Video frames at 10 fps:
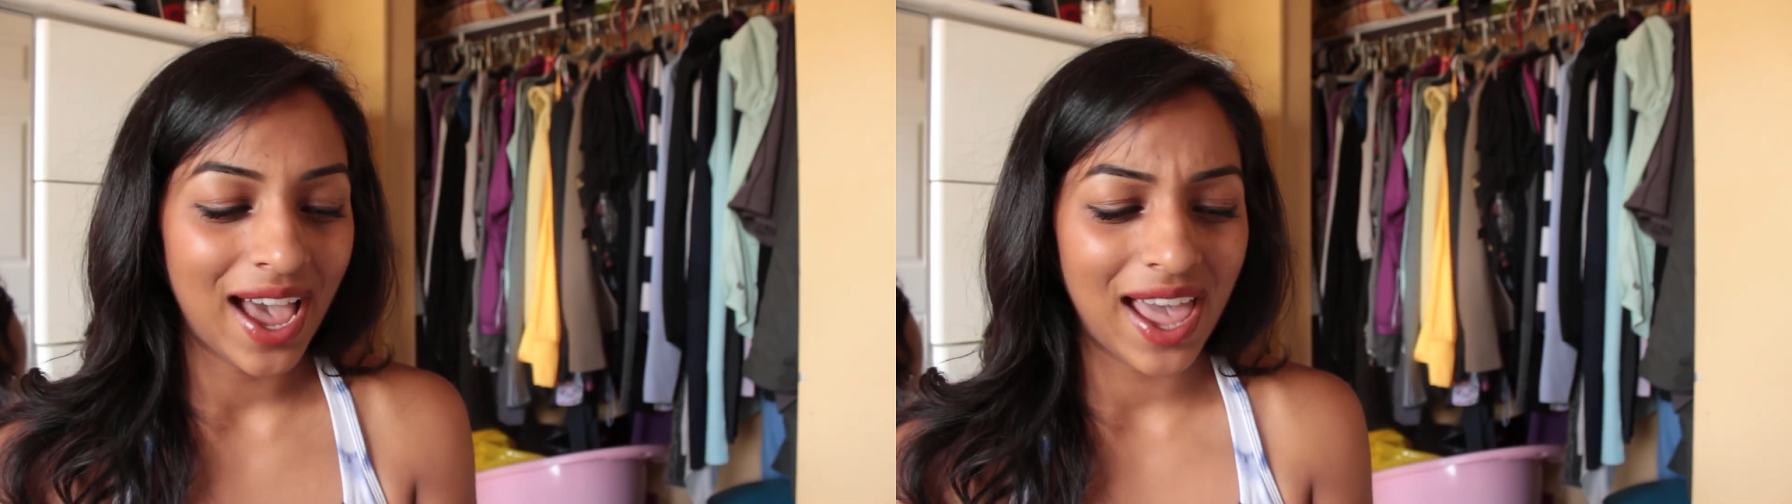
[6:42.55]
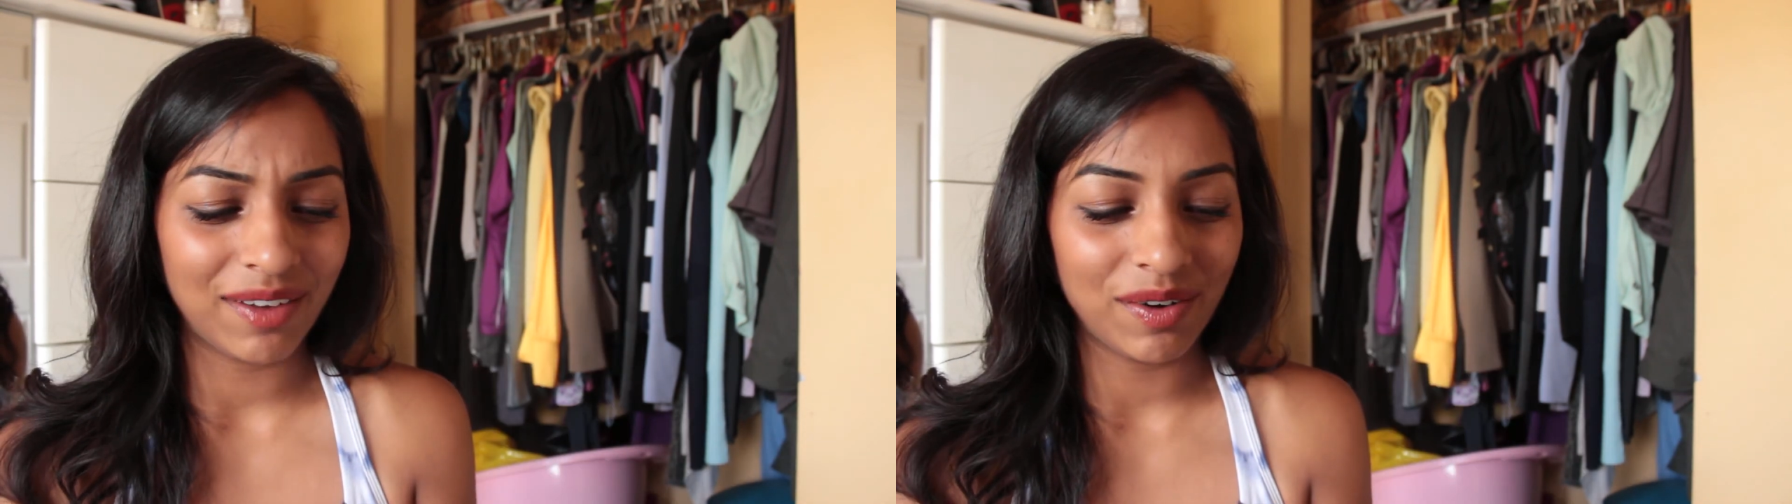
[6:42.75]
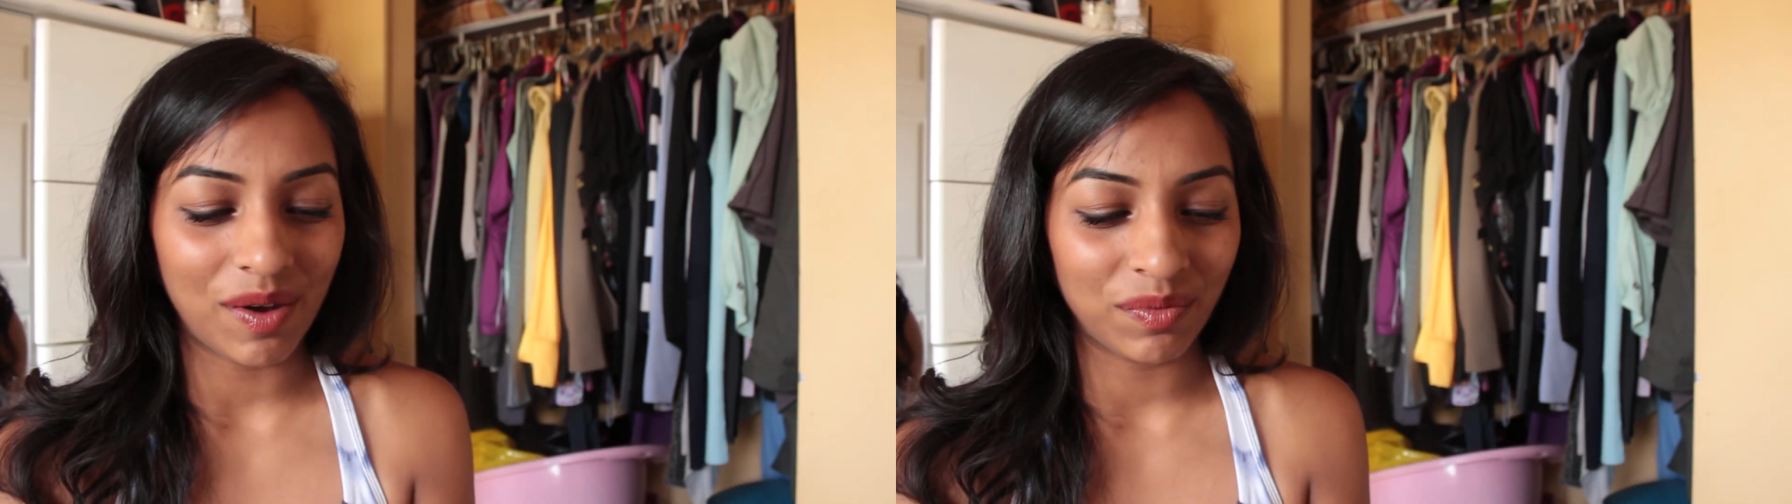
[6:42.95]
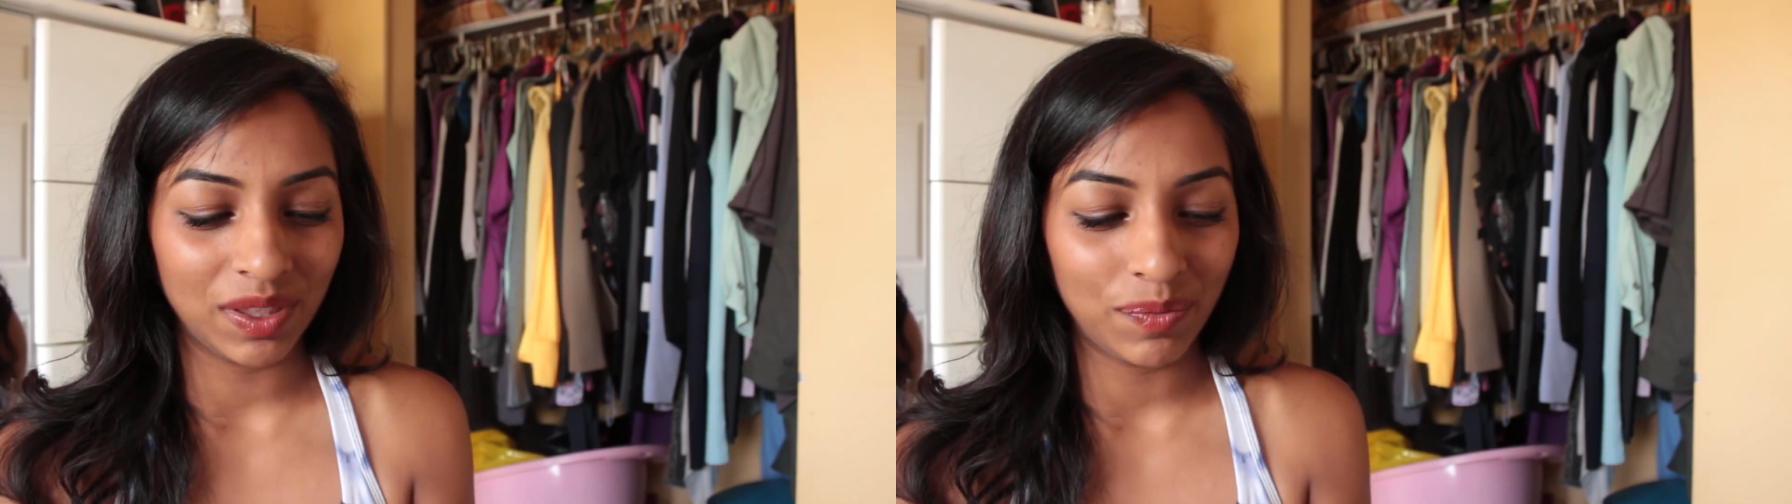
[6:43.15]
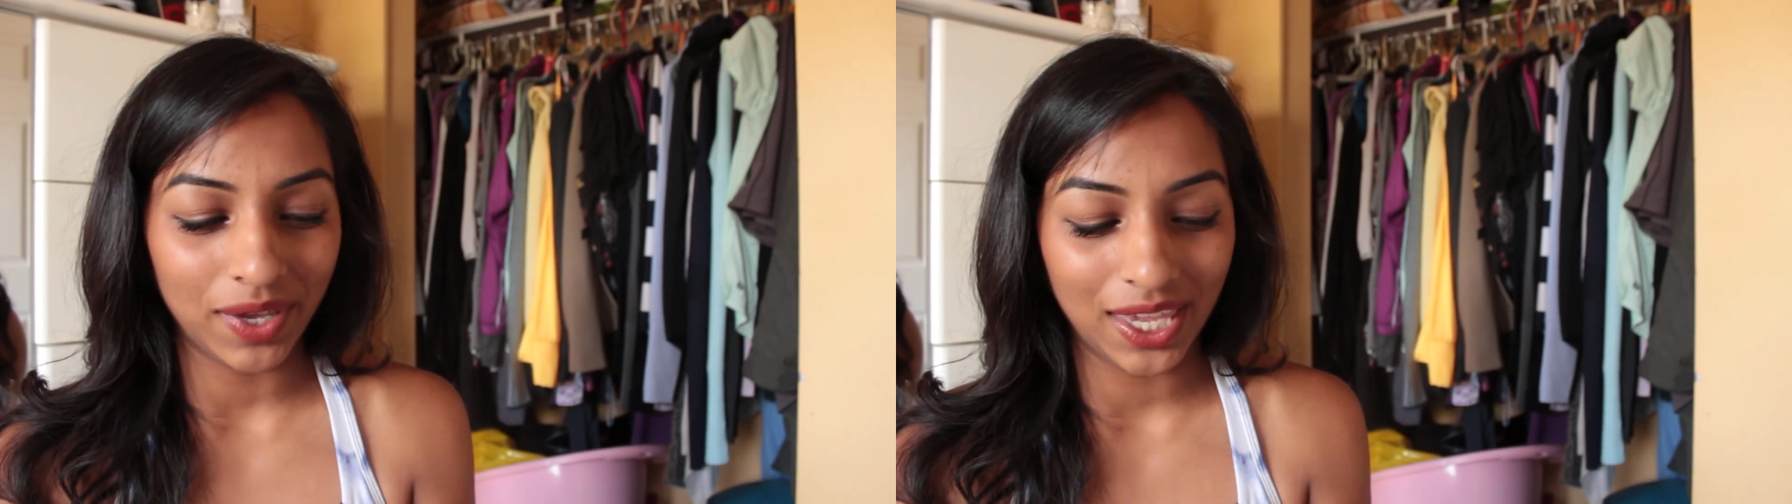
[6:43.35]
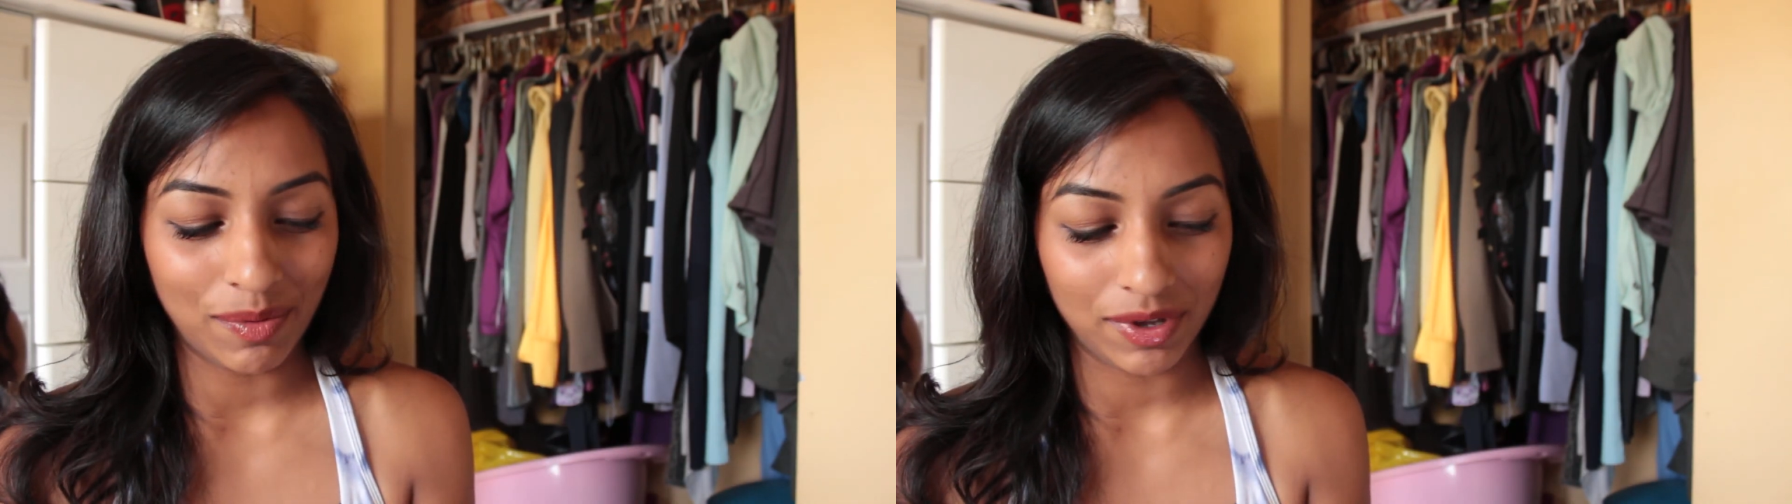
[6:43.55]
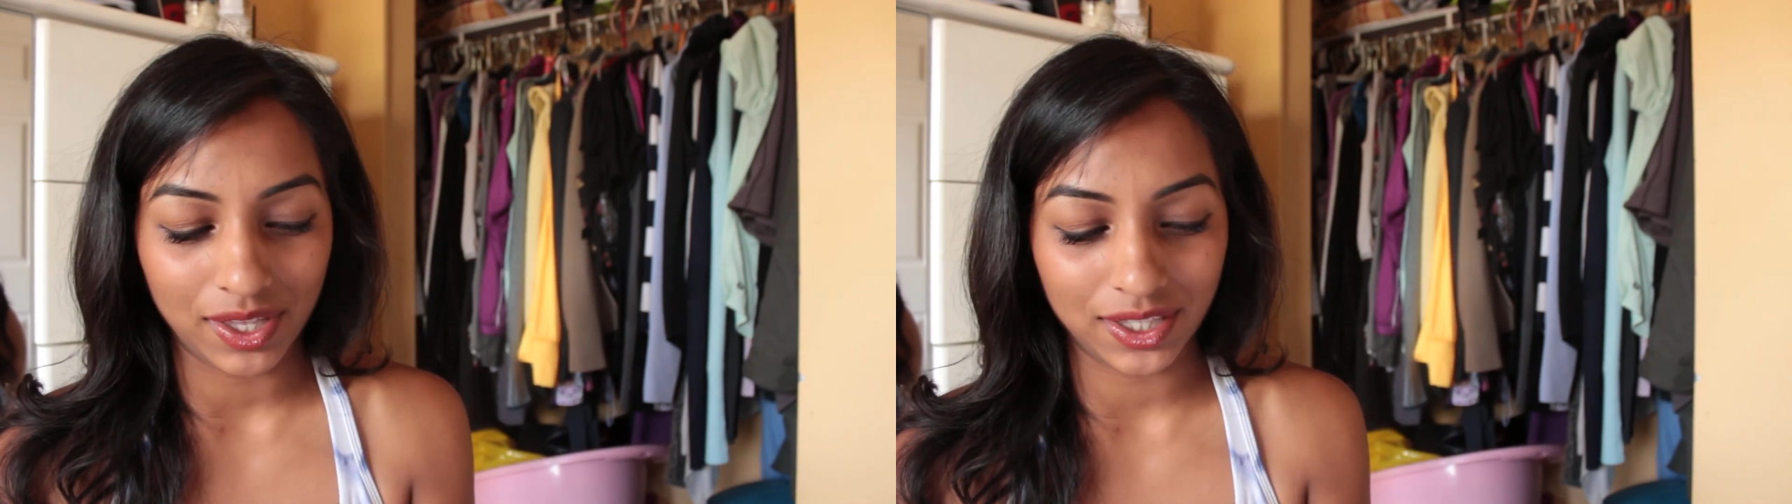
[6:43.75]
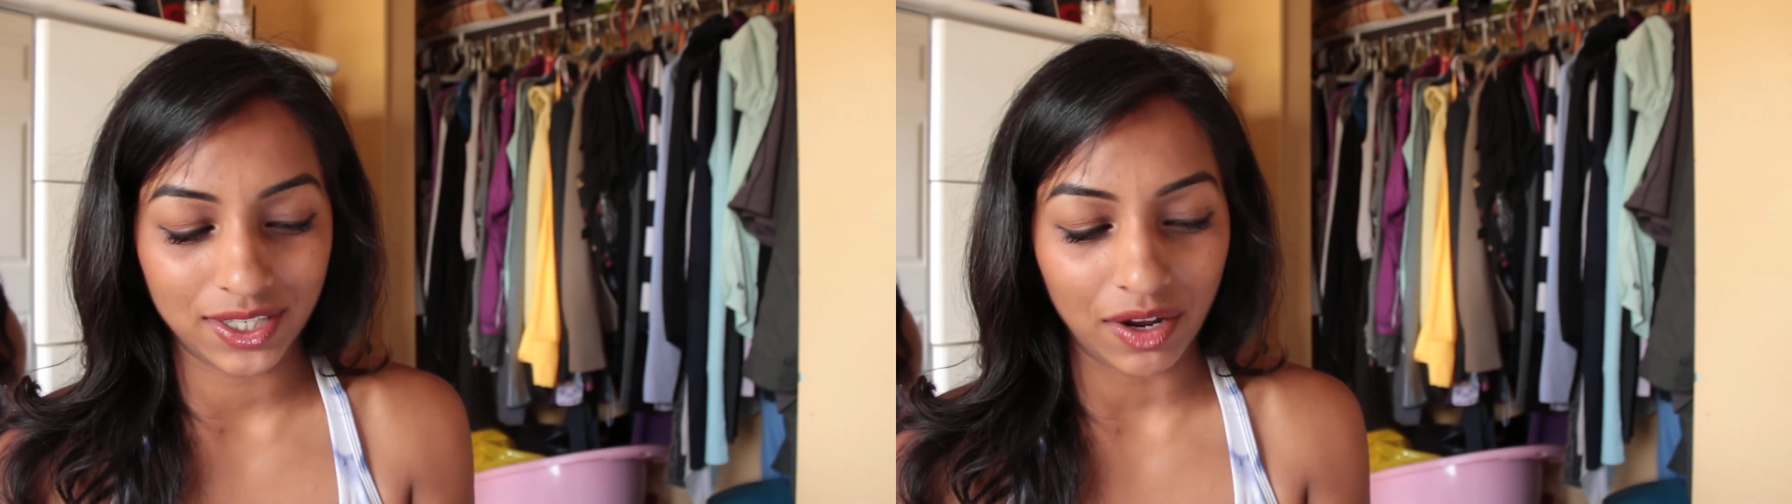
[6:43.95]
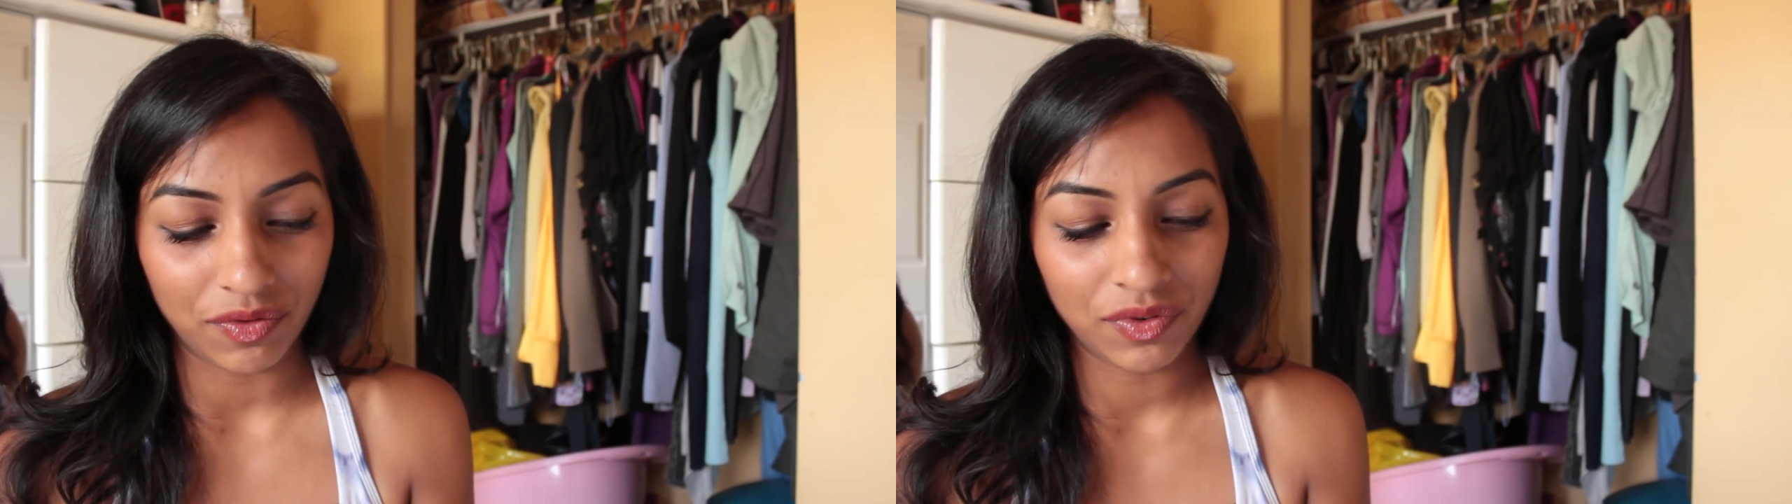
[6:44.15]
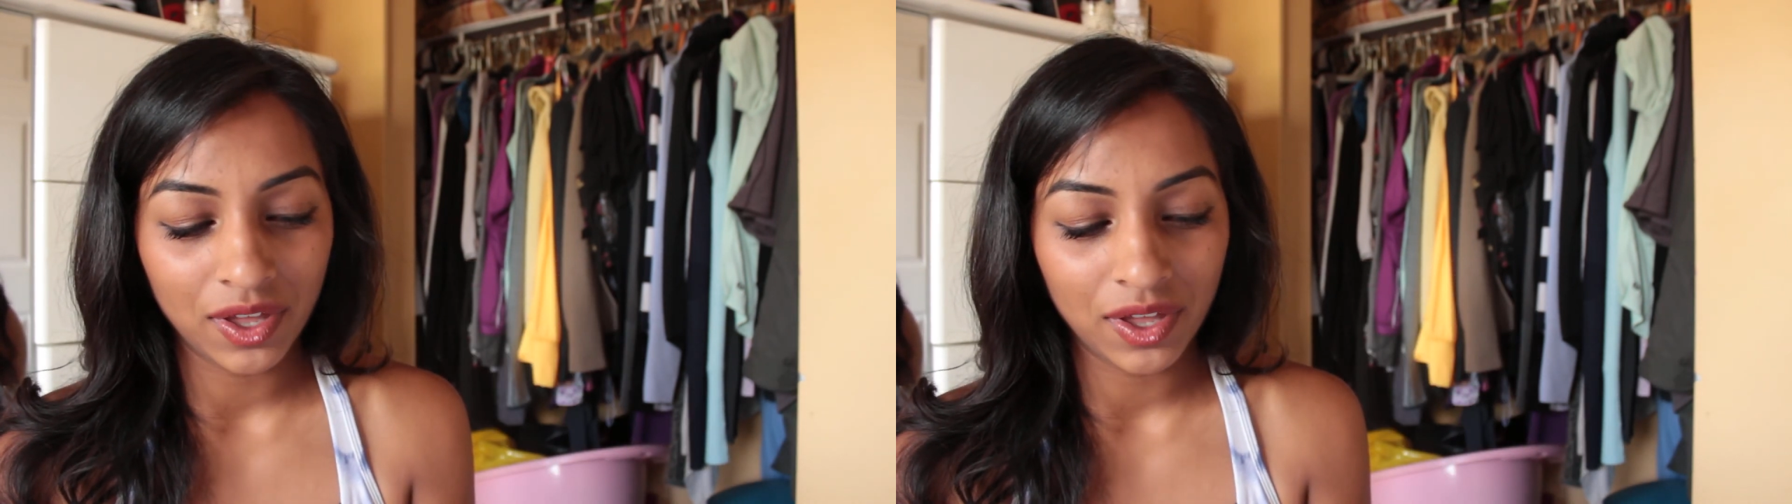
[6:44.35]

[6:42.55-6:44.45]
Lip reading: I don't know, I'm really picky about that stuff.